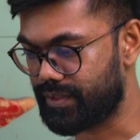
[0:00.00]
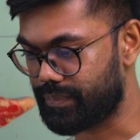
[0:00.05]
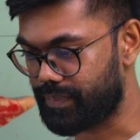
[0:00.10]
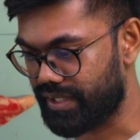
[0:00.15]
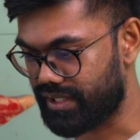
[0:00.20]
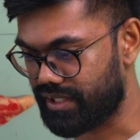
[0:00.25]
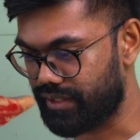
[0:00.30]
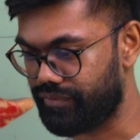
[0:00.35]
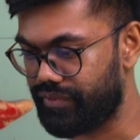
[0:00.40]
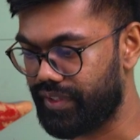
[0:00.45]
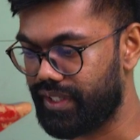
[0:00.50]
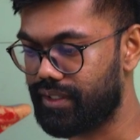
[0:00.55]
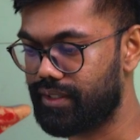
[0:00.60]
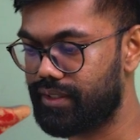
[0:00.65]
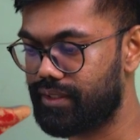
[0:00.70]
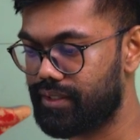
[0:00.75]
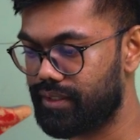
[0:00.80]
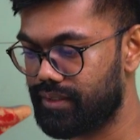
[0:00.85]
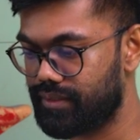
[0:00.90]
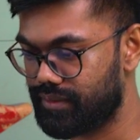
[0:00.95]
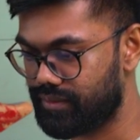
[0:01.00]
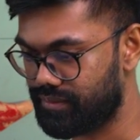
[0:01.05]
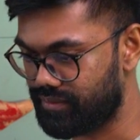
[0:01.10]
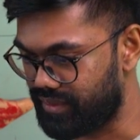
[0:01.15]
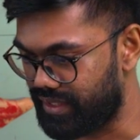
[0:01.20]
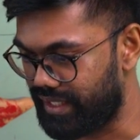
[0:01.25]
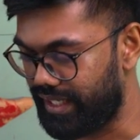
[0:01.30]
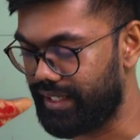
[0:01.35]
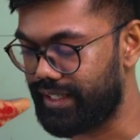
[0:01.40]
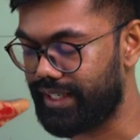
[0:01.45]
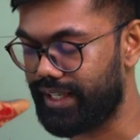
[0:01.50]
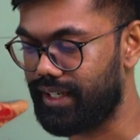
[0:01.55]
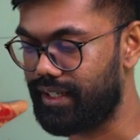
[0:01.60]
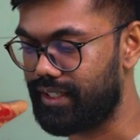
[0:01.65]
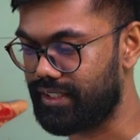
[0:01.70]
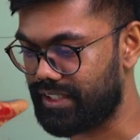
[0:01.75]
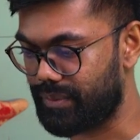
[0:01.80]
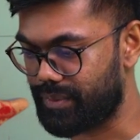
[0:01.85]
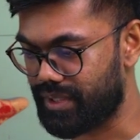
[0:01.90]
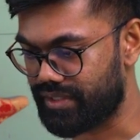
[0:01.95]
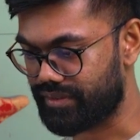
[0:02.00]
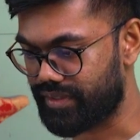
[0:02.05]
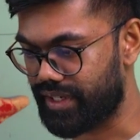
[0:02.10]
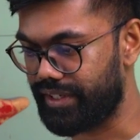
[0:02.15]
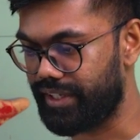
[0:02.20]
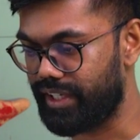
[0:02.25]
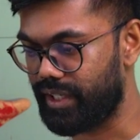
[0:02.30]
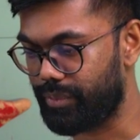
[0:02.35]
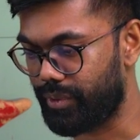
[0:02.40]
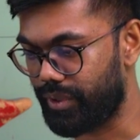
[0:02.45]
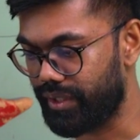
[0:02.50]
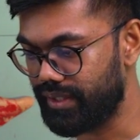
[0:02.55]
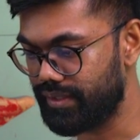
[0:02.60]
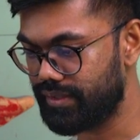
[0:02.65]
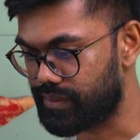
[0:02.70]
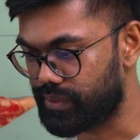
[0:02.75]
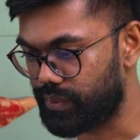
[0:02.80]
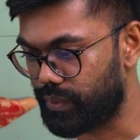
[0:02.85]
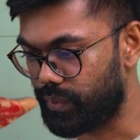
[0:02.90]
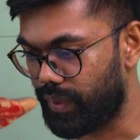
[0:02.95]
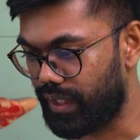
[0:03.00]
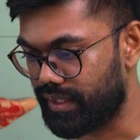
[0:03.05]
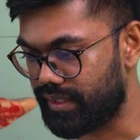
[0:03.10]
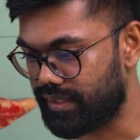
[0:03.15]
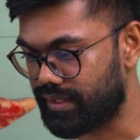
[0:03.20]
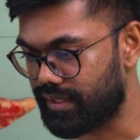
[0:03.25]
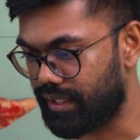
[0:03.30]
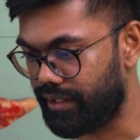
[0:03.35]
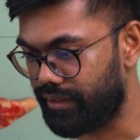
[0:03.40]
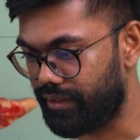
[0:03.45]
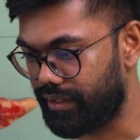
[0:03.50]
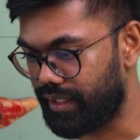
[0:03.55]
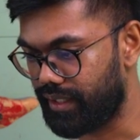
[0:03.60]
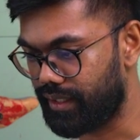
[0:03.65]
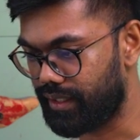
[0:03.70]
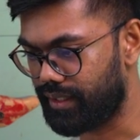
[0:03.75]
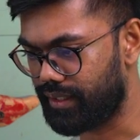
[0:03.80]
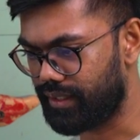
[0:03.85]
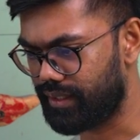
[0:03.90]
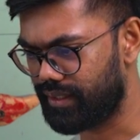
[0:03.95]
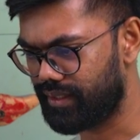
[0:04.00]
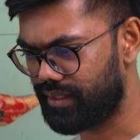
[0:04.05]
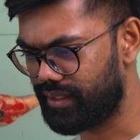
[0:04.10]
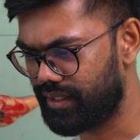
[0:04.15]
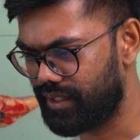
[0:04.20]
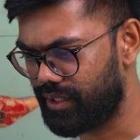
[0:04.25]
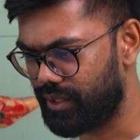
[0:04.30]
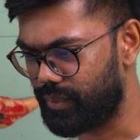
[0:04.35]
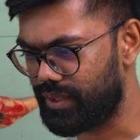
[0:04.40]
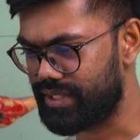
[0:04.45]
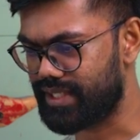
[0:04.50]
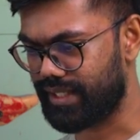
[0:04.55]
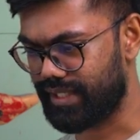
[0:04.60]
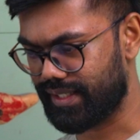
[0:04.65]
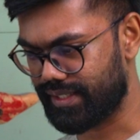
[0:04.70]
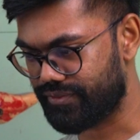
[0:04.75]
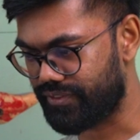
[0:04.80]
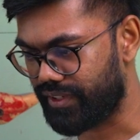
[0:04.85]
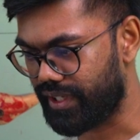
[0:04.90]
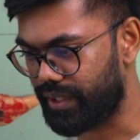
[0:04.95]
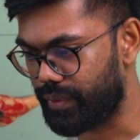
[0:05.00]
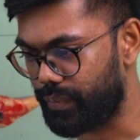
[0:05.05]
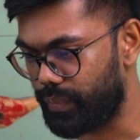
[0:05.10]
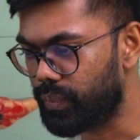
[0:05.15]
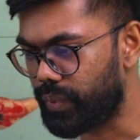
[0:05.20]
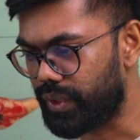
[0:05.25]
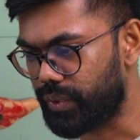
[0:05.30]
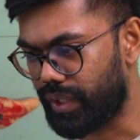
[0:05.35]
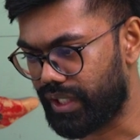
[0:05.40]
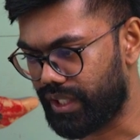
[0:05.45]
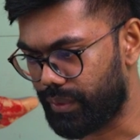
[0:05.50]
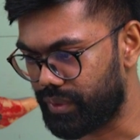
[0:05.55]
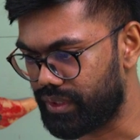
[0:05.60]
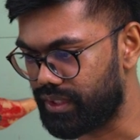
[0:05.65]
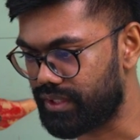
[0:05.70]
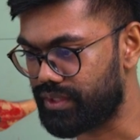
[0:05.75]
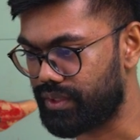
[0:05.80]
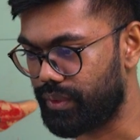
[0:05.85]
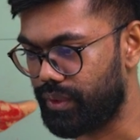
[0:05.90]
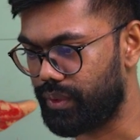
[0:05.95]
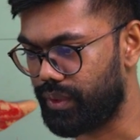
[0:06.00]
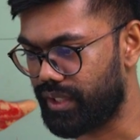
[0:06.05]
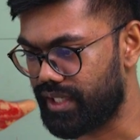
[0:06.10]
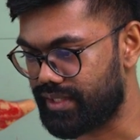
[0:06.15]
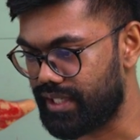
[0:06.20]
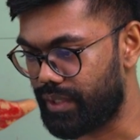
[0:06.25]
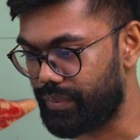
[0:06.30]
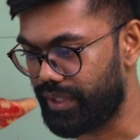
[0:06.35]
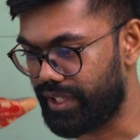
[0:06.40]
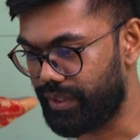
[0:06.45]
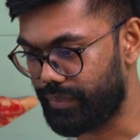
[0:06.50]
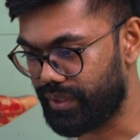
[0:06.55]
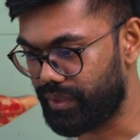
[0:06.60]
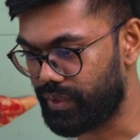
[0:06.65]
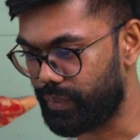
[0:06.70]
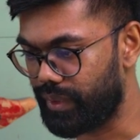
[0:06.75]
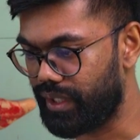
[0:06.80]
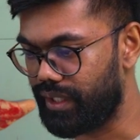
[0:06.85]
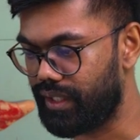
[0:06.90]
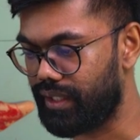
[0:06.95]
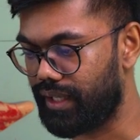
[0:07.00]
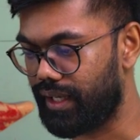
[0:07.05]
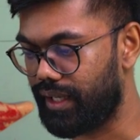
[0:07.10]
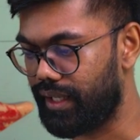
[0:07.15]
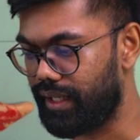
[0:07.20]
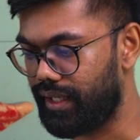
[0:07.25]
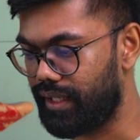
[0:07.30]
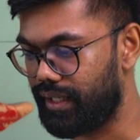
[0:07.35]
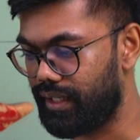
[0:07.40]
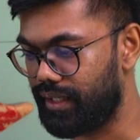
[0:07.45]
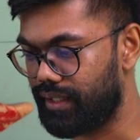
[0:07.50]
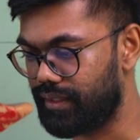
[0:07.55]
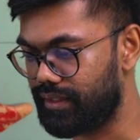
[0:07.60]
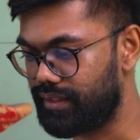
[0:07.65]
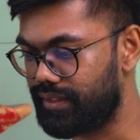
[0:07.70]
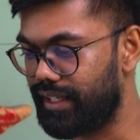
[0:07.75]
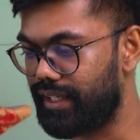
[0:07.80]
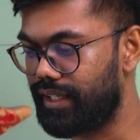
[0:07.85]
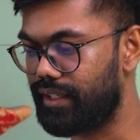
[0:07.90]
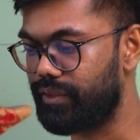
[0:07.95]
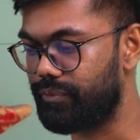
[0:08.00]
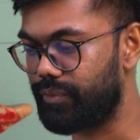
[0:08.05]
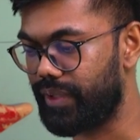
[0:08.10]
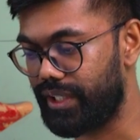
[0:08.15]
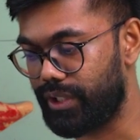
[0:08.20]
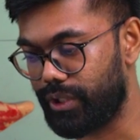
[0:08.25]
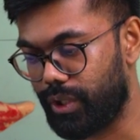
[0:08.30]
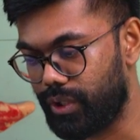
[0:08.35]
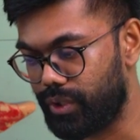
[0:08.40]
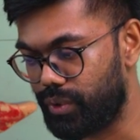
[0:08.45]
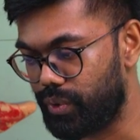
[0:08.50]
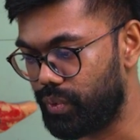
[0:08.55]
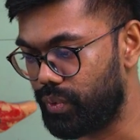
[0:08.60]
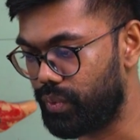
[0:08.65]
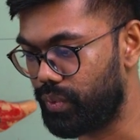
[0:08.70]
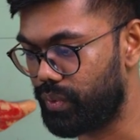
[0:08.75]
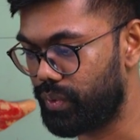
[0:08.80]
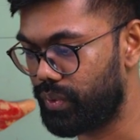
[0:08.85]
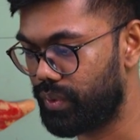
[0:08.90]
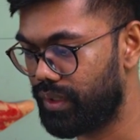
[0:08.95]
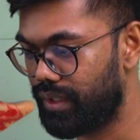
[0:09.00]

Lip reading: specific detailed acceptance criteria points. So once I was satisfied with whatever the stories that were given to me, I then went on to